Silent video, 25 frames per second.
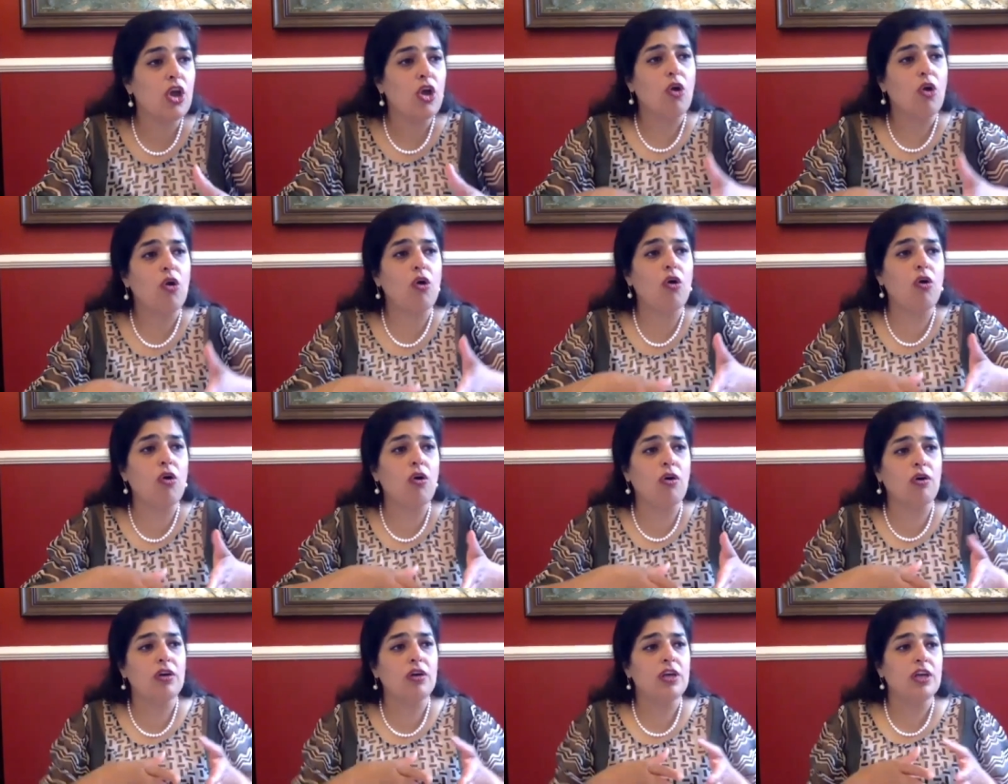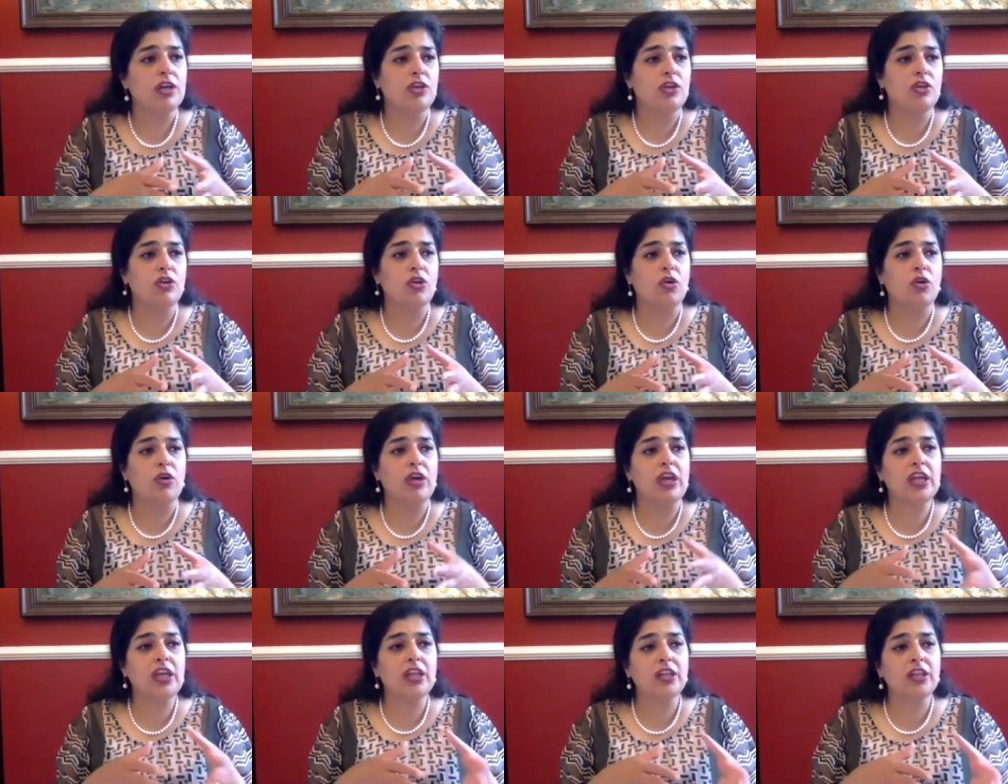or you know
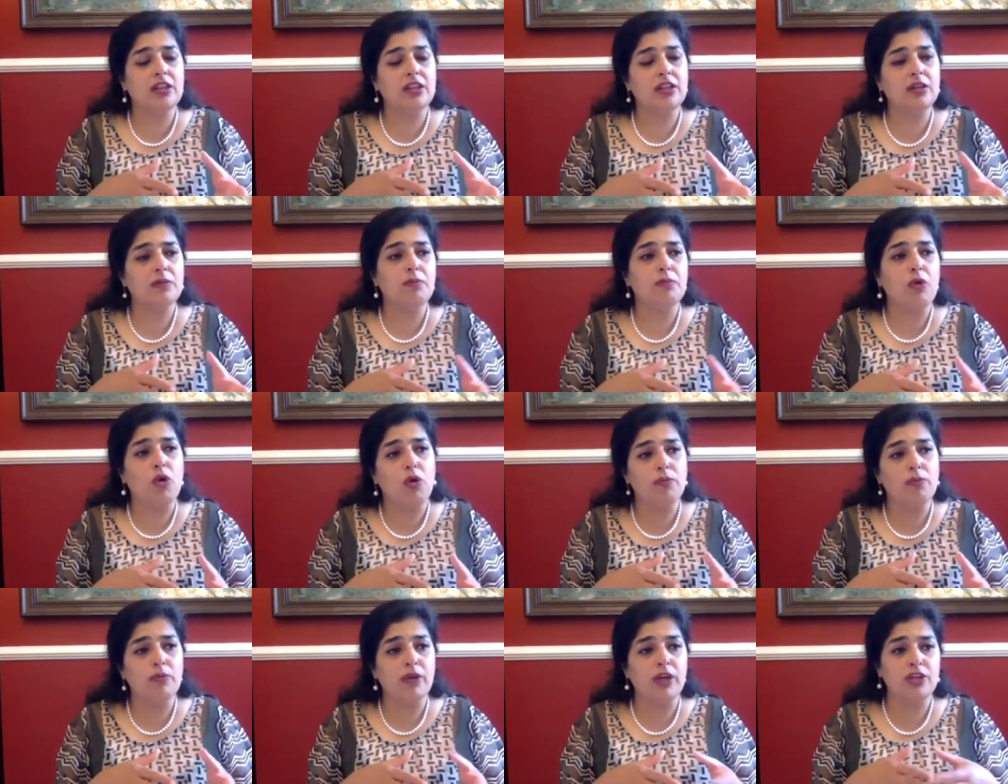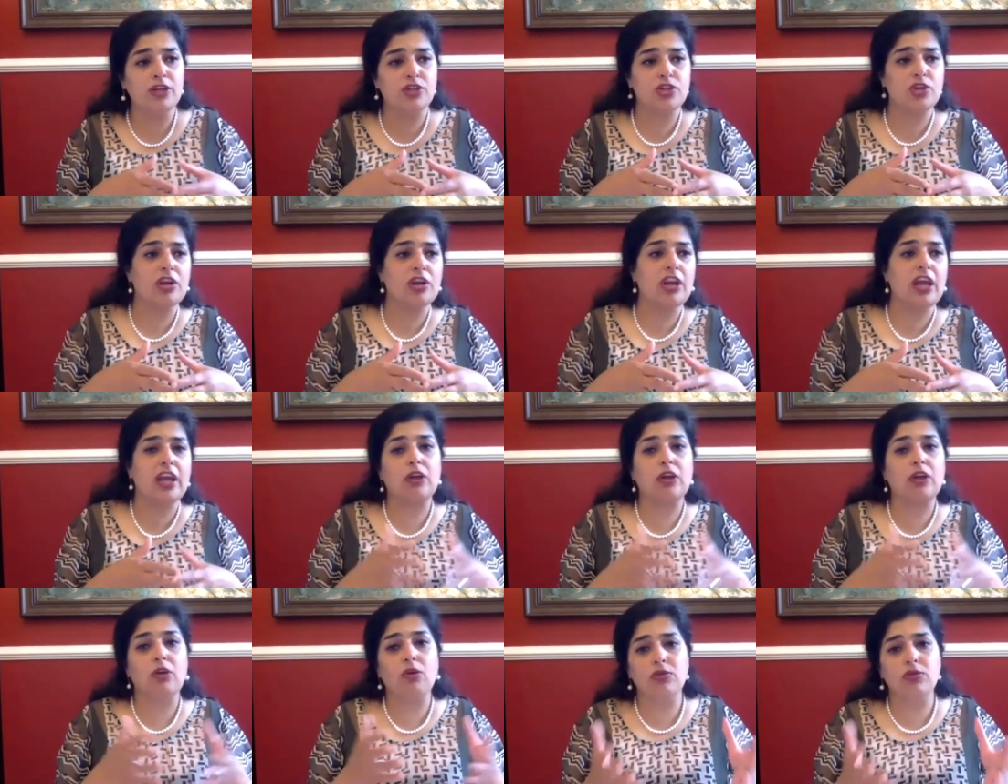in the moment you're
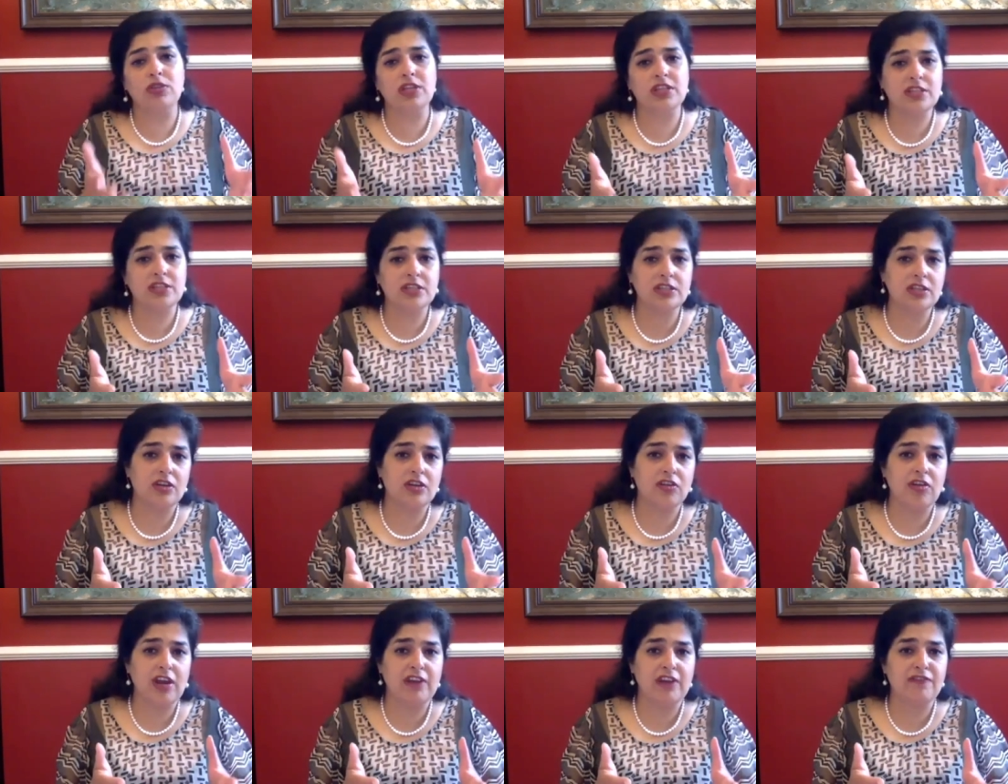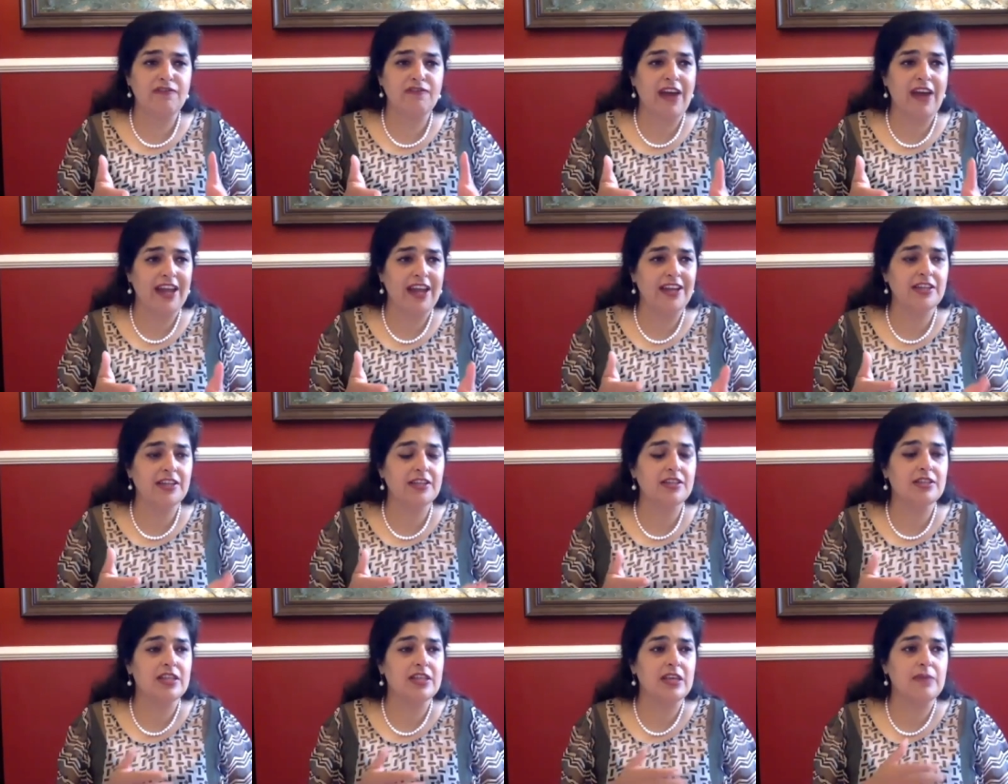like oh this is a great
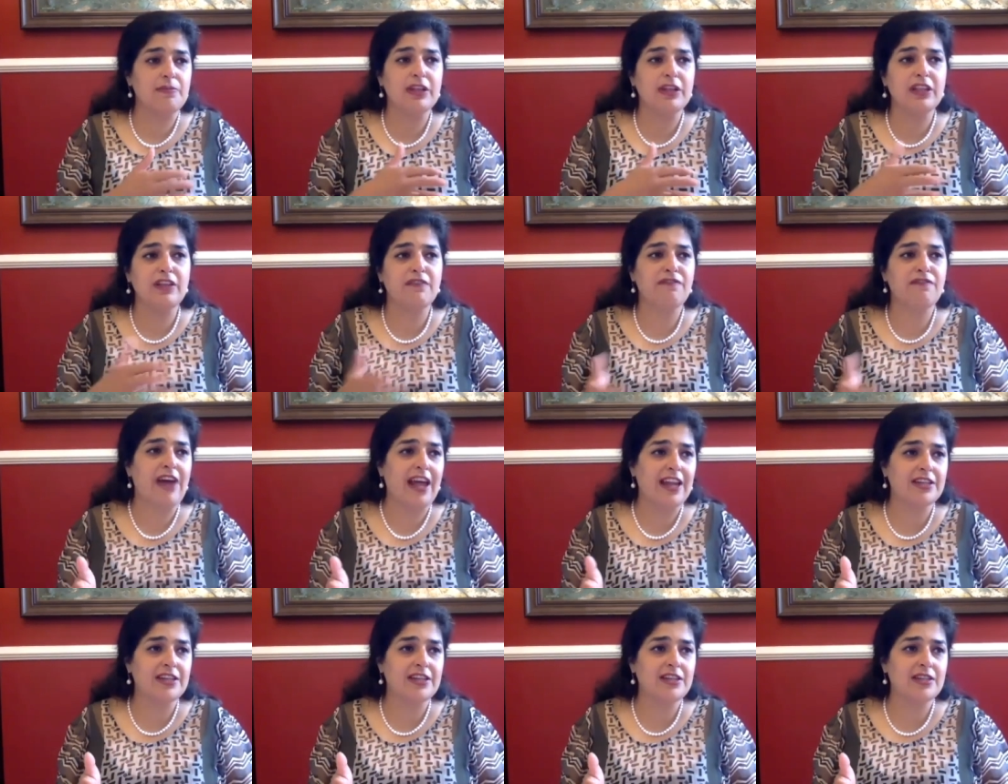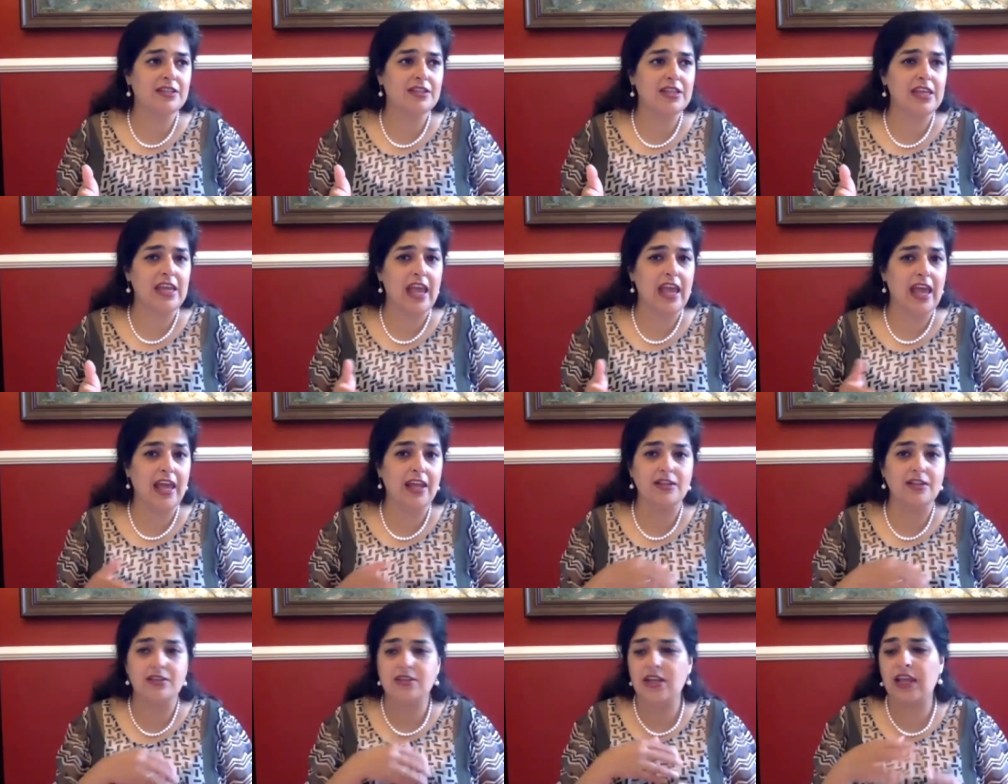fantasy but the fantasy
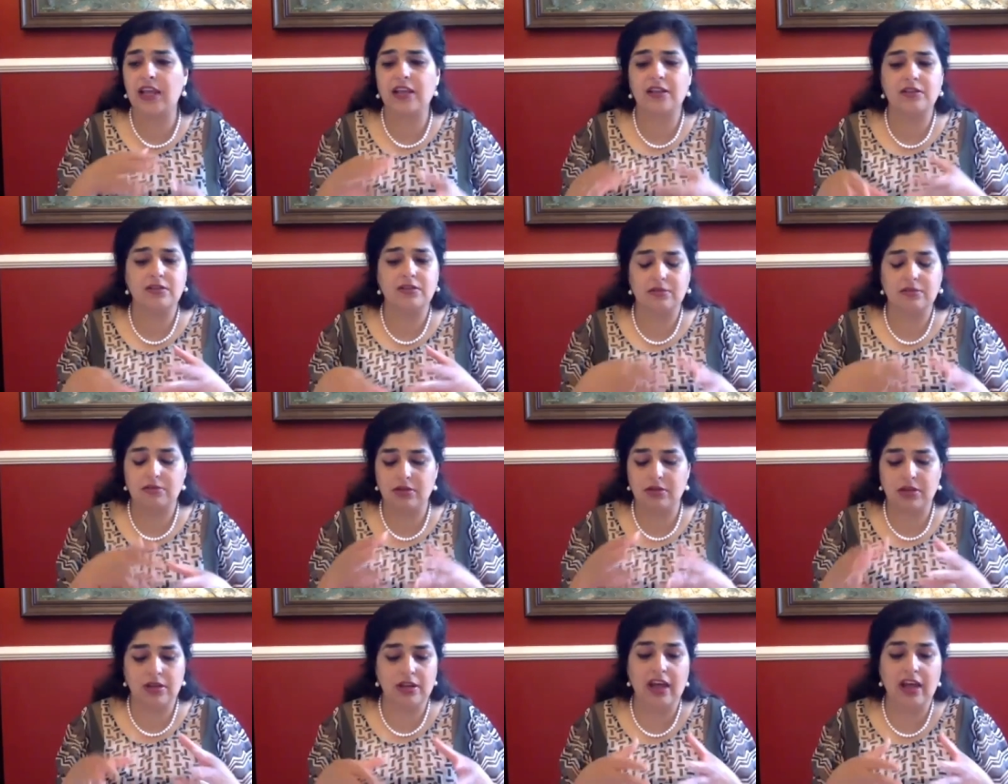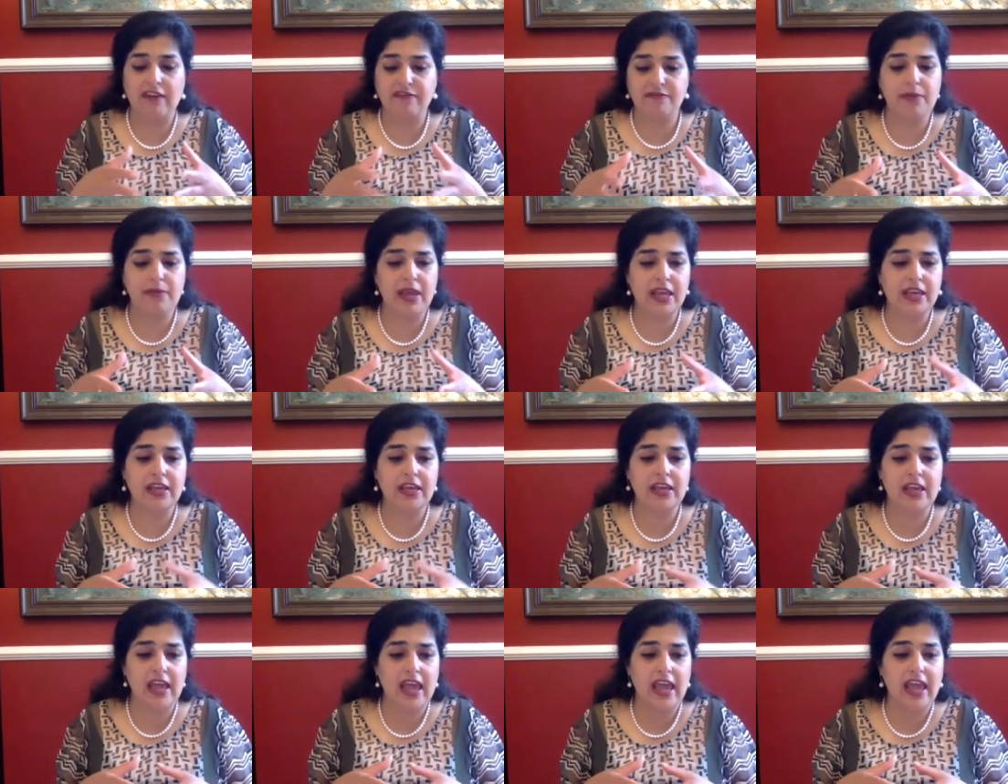ends like the
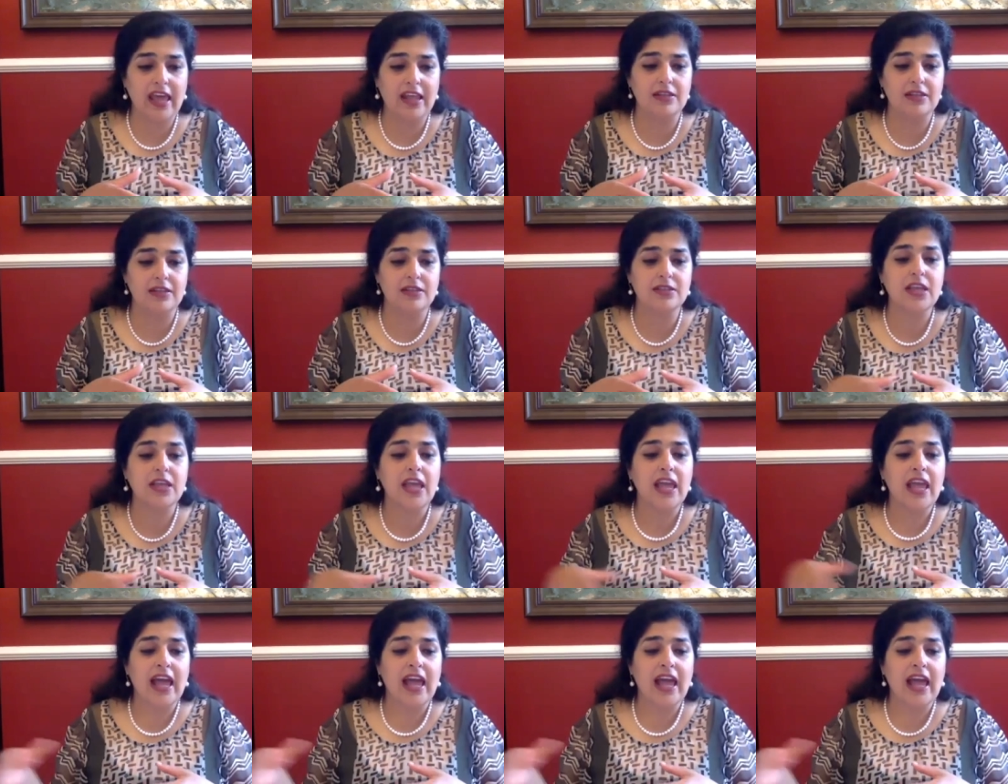lovemaking ends